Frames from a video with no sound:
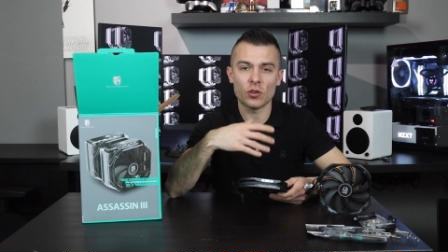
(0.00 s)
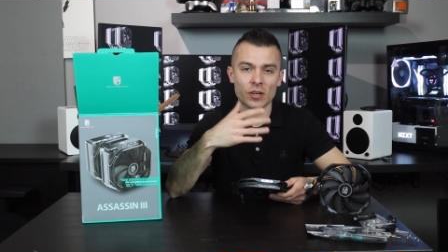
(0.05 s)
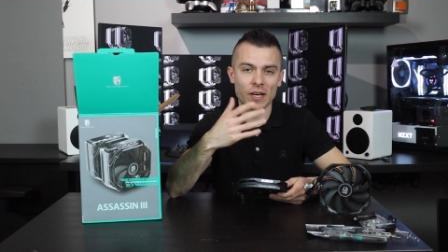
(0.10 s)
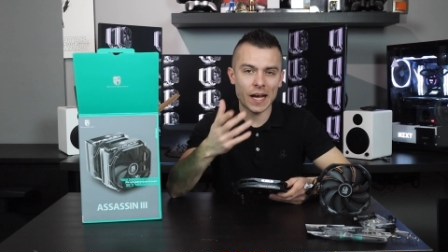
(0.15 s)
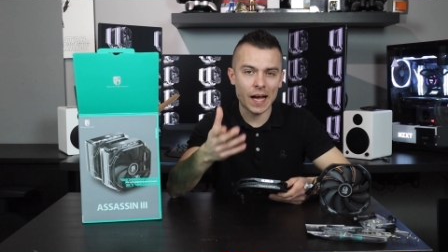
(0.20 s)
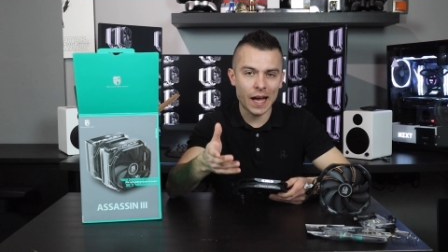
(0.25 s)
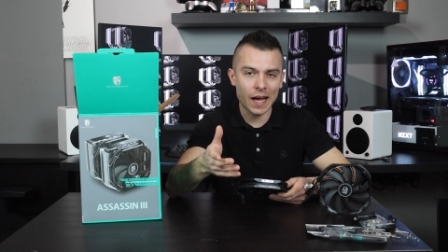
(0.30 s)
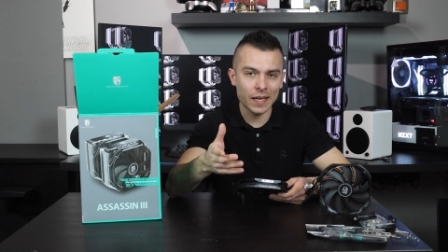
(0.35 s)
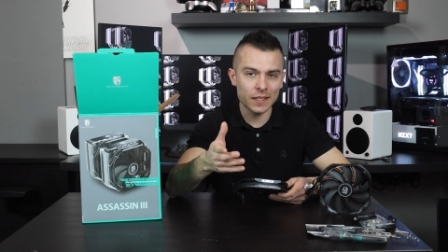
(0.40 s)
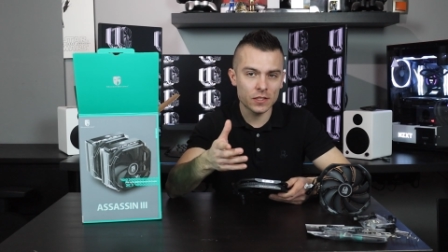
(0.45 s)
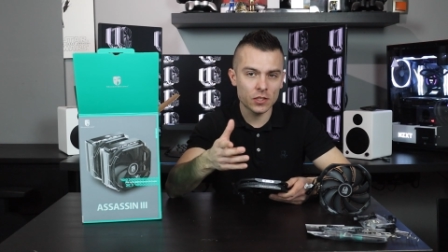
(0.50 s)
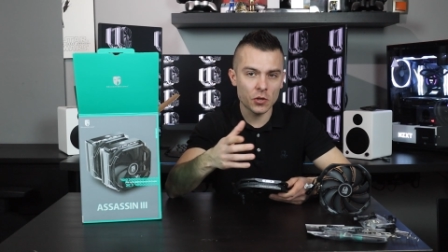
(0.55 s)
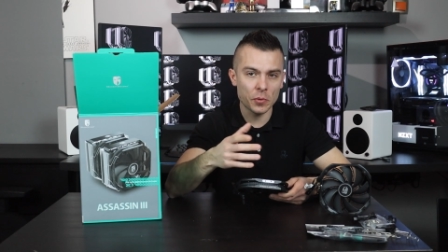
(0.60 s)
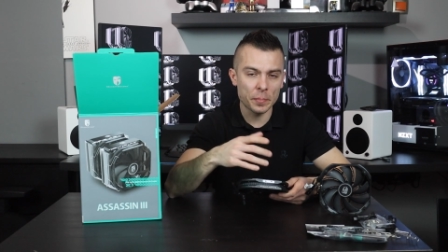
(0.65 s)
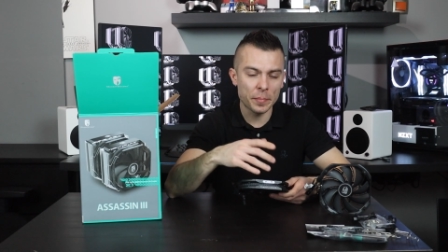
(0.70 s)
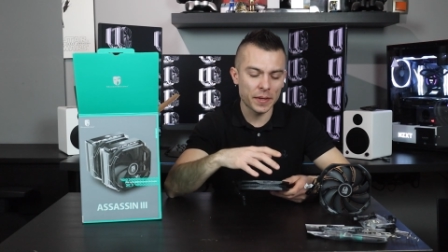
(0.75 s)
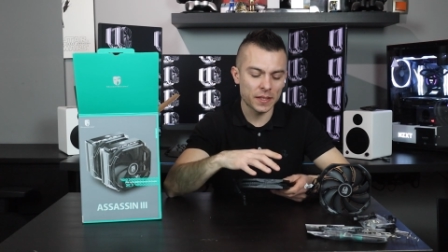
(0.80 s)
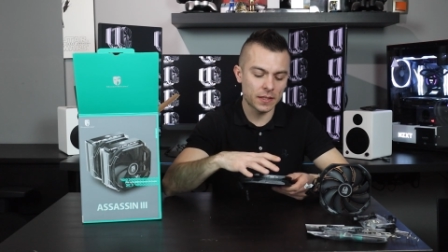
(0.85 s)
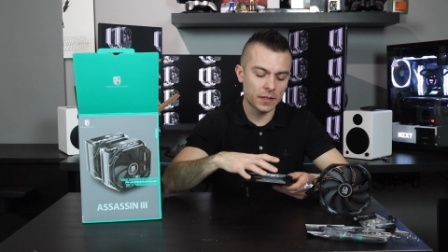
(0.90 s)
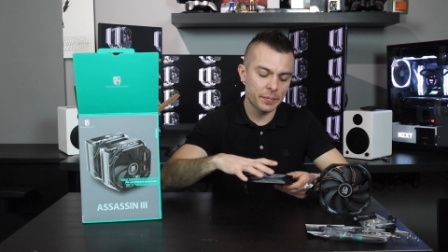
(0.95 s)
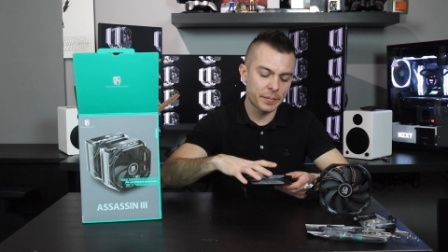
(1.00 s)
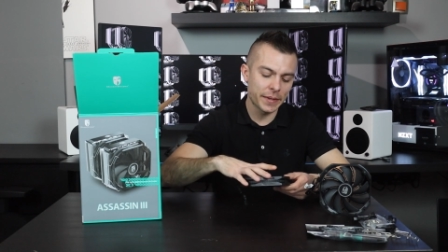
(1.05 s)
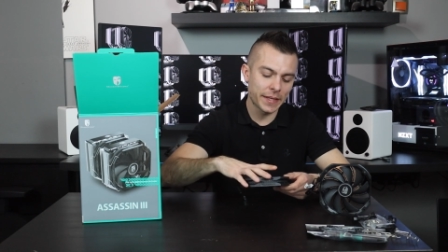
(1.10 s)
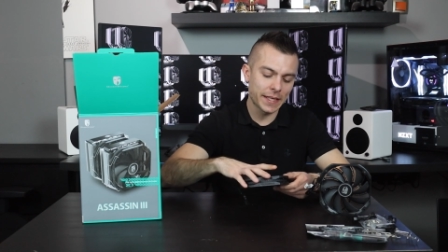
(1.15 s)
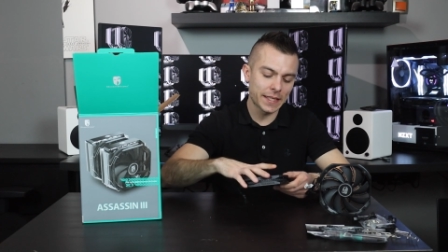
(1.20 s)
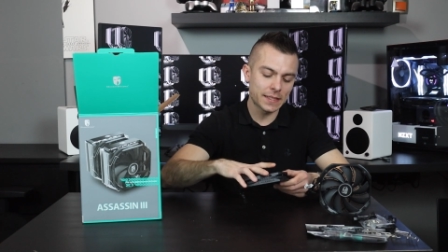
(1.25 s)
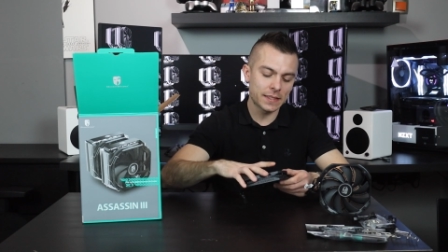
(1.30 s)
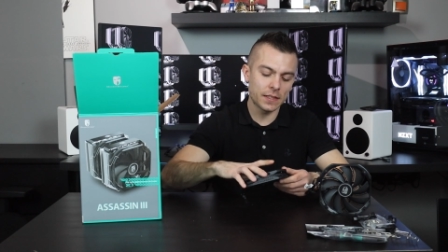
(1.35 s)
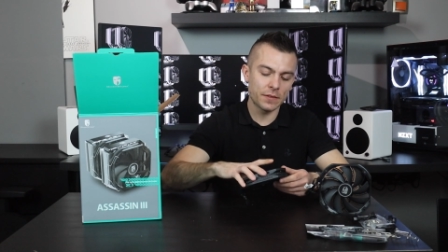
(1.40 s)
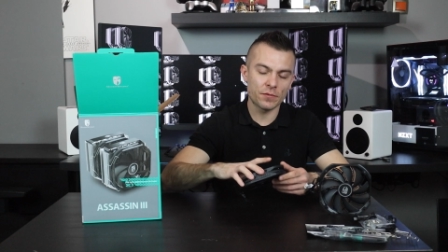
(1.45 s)
or height
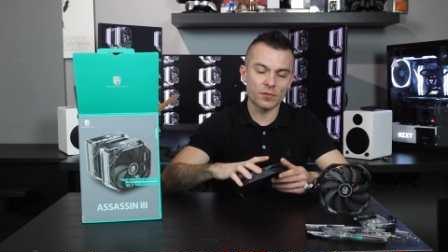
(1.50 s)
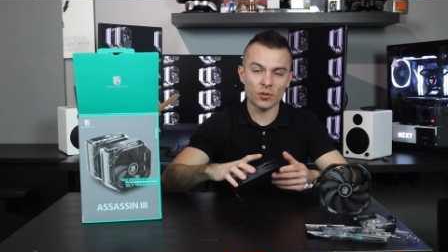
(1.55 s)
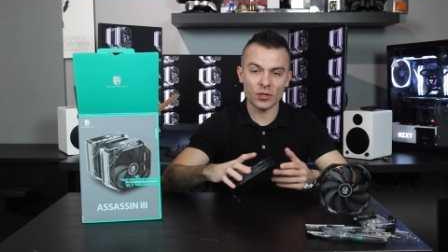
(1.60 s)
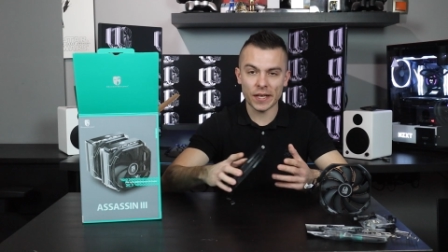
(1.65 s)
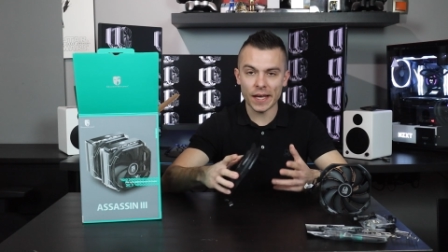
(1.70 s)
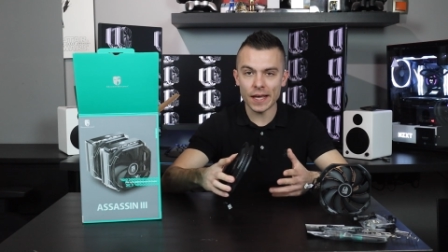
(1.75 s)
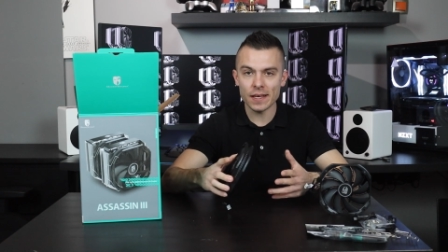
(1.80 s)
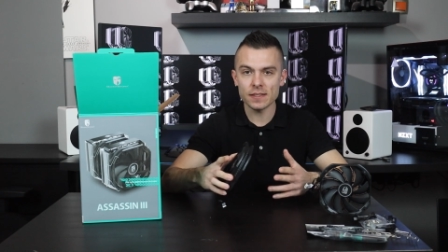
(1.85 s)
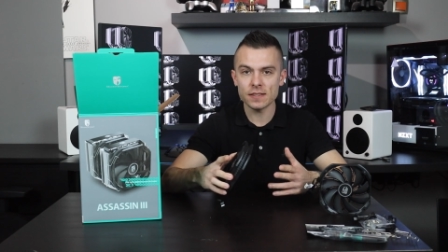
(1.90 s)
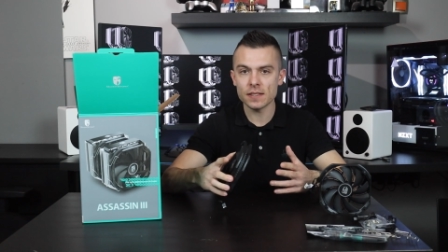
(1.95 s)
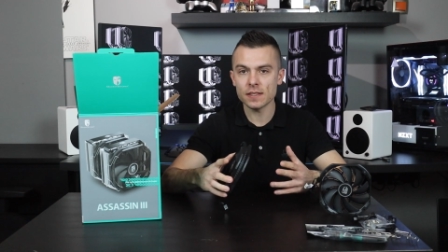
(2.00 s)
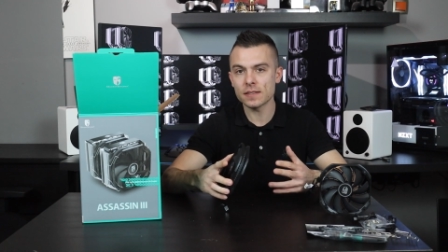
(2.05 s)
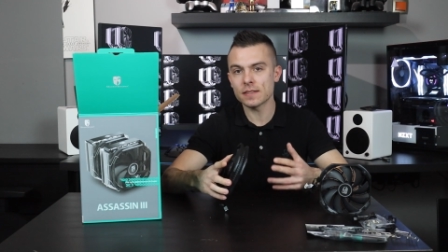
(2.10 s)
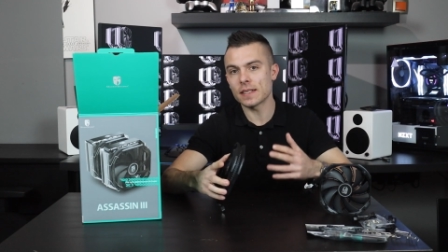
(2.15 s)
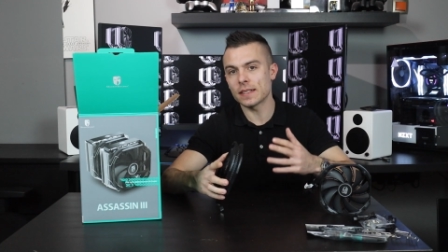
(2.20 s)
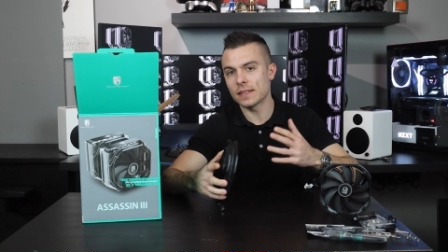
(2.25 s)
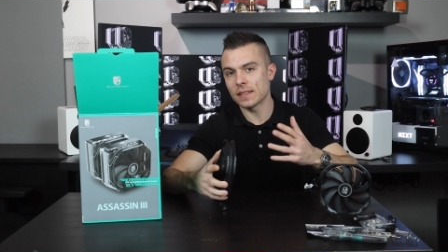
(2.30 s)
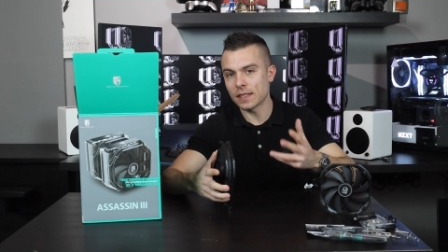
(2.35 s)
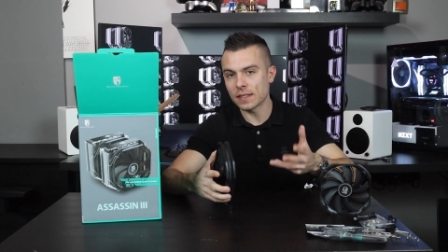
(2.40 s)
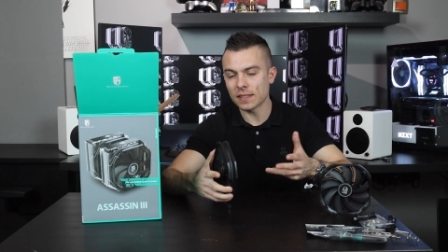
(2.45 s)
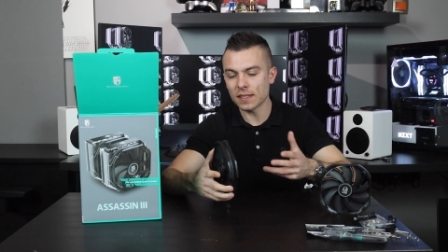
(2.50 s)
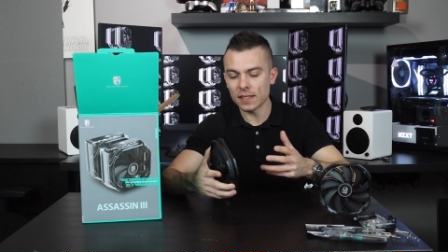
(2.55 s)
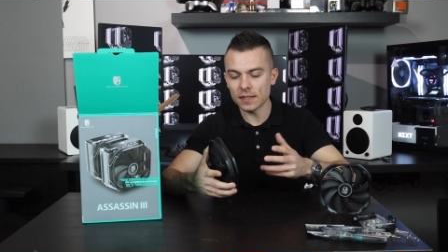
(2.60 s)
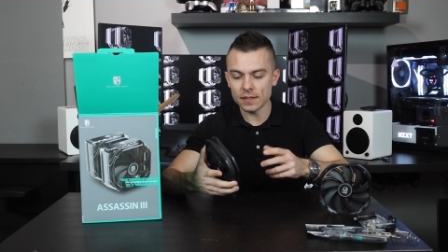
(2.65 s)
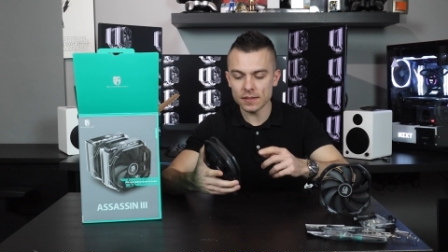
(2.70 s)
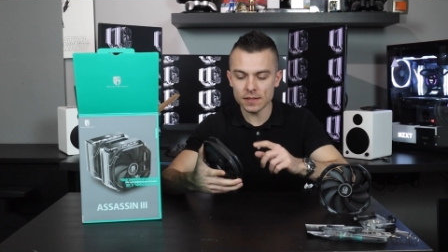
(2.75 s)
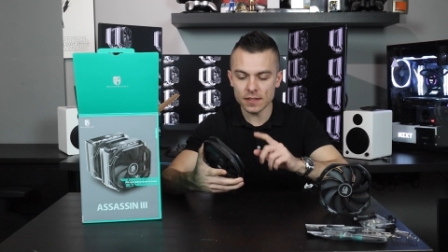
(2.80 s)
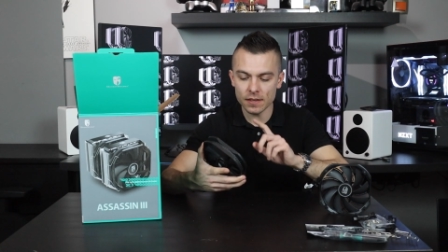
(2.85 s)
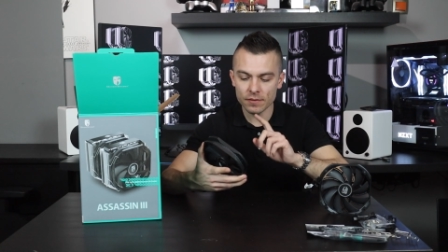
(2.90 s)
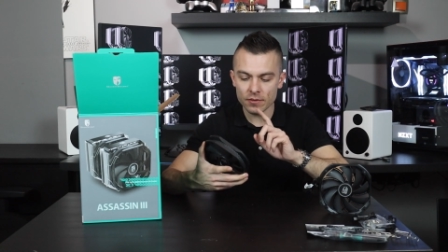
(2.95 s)
compatibility for cases and that
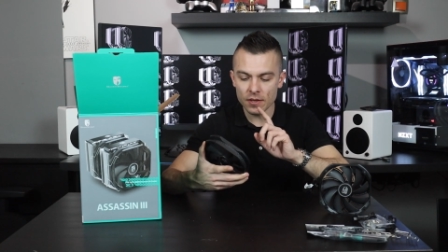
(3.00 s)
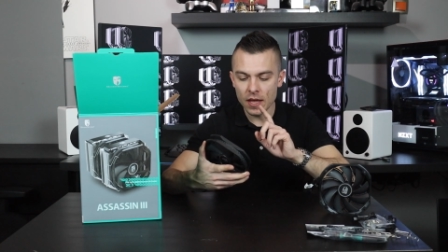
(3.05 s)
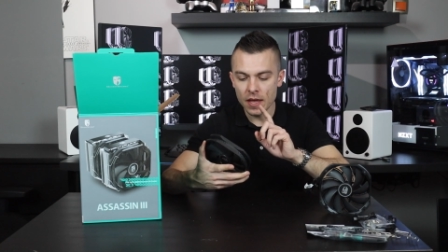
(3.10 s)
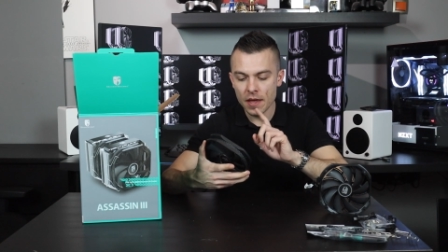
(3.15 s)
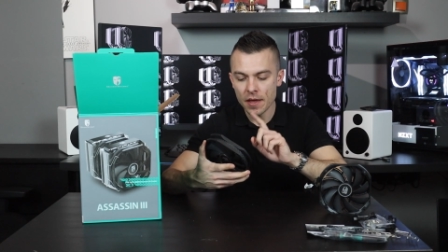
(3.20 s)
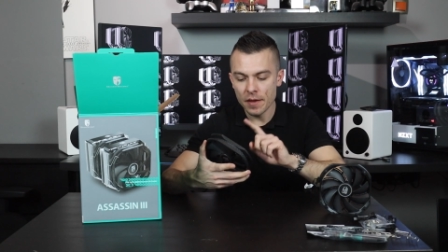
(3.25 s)
kind of stuff.